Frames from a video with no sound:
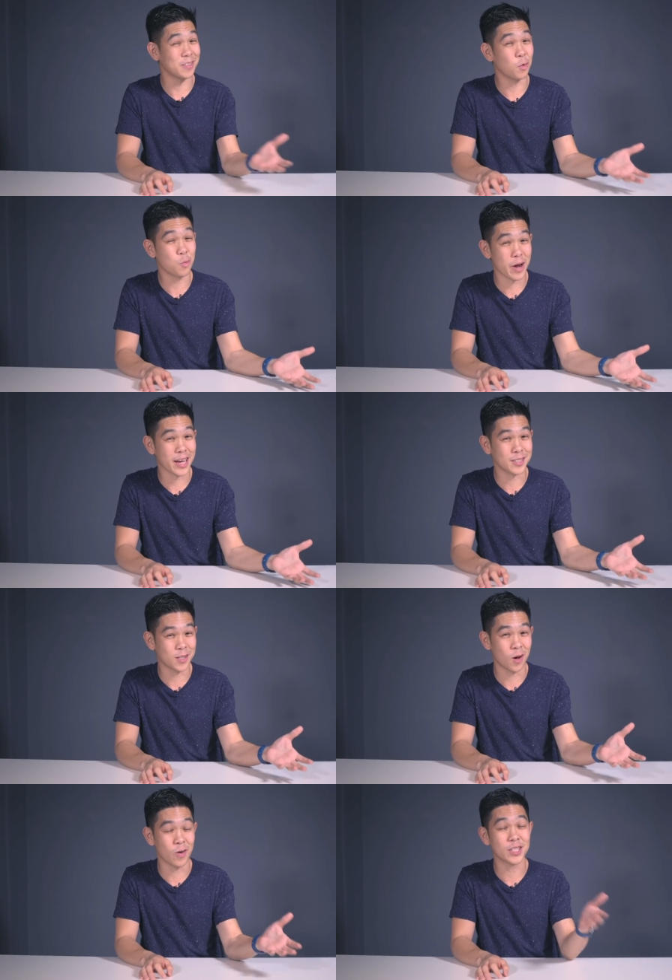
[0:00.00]
still breaks,
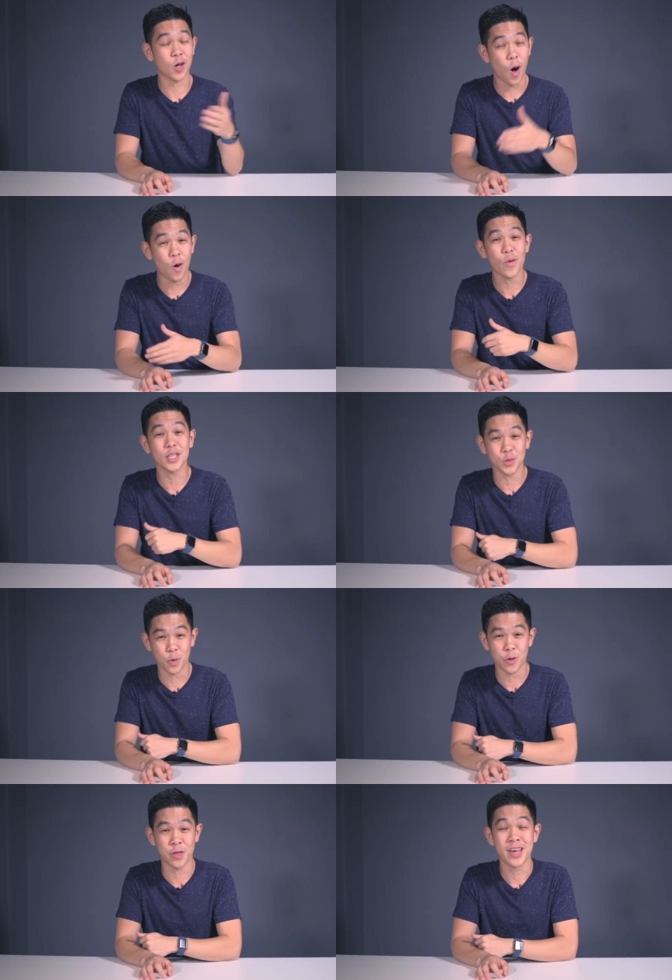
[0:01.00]
so it's always
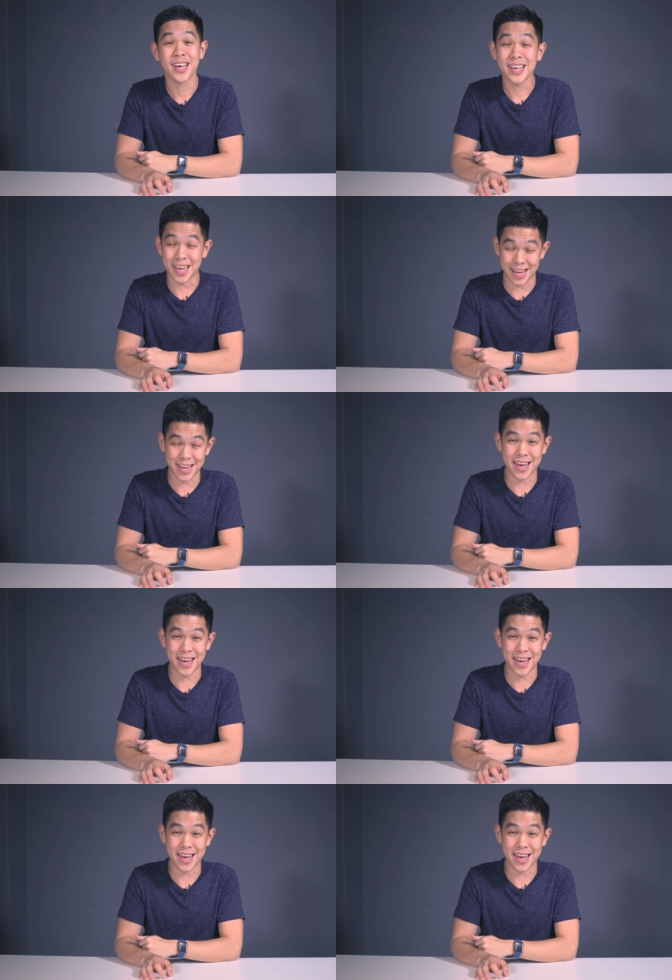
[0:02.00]
worth getting a